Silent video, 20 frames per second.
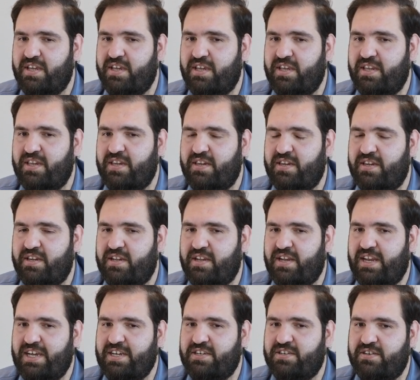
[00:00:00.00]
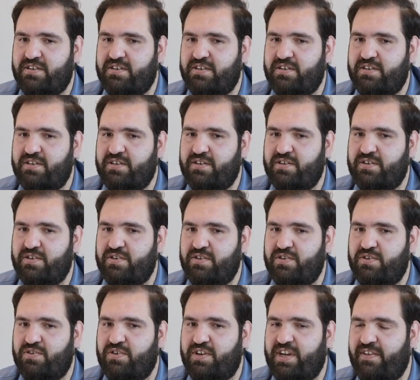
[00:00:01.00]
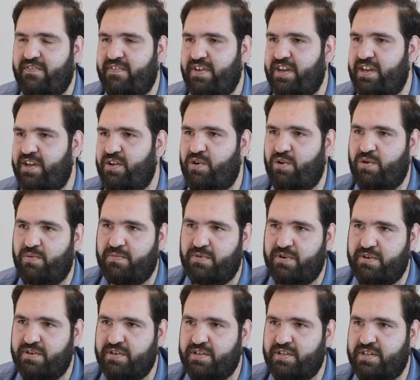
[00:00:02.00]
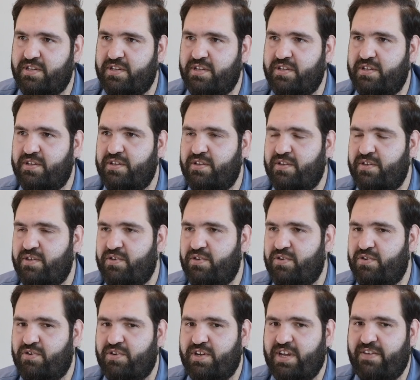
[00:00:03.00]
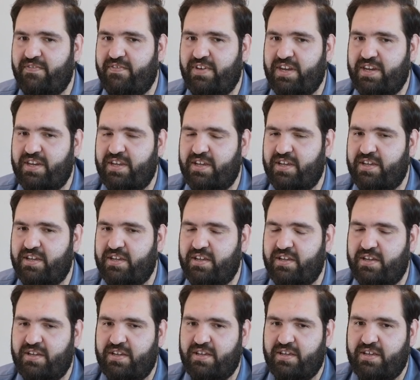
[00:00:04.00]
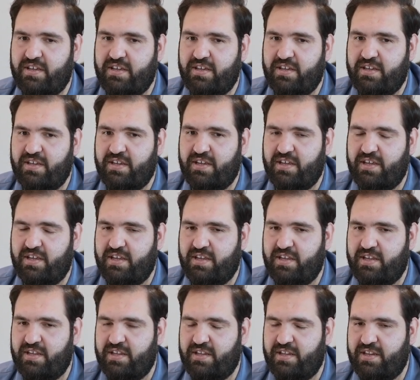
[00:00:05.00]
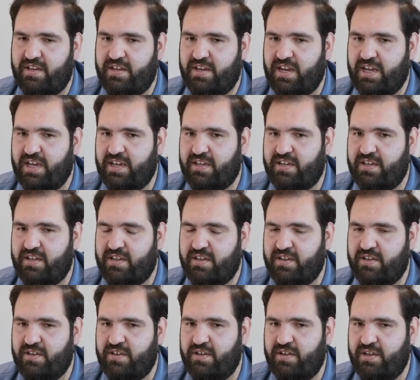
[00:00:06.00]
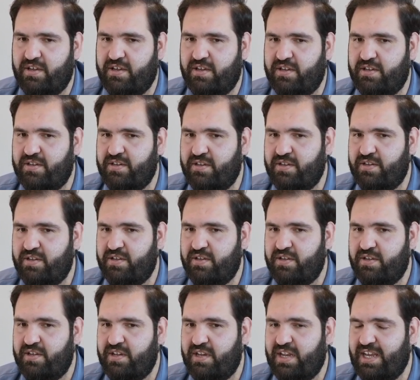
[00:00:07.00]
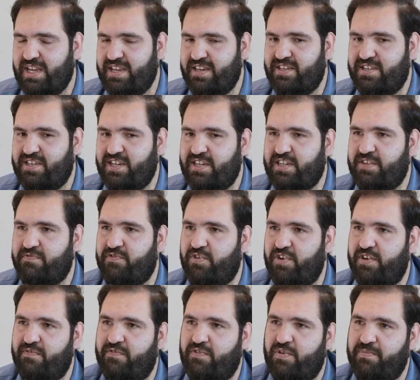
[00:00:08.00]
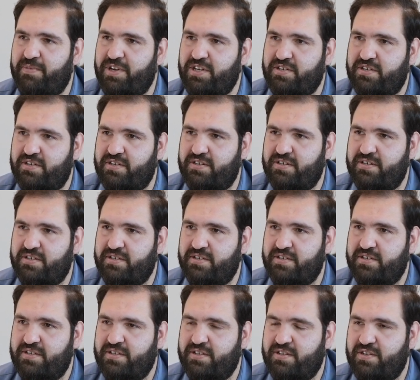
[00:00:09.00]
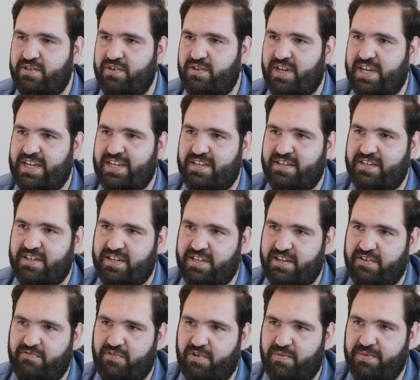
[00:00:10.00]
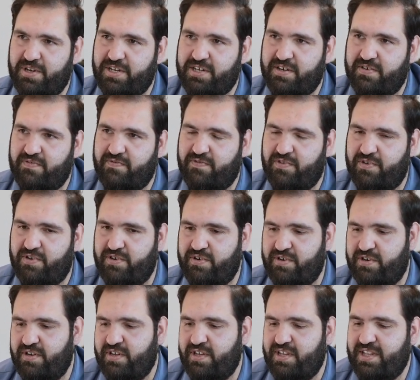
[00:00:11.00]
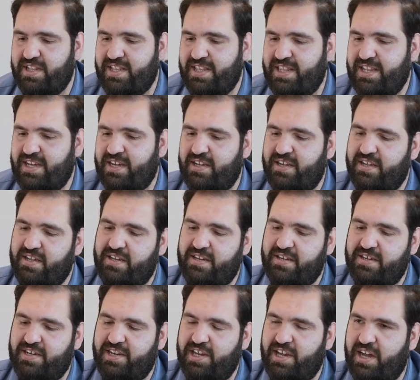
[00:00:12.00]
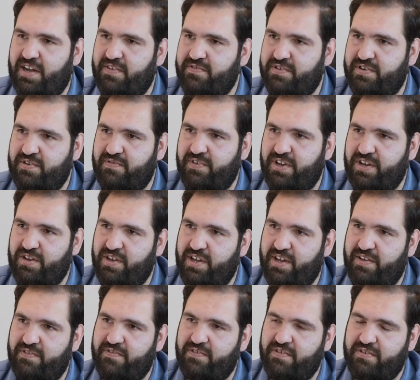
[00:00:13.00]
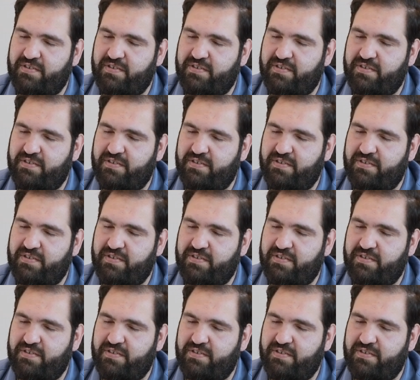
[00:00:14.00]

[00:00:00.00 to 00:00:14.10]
in lecture you don't have any homeworks, you don't have any it's just for information. You're getting just information for the day after when you have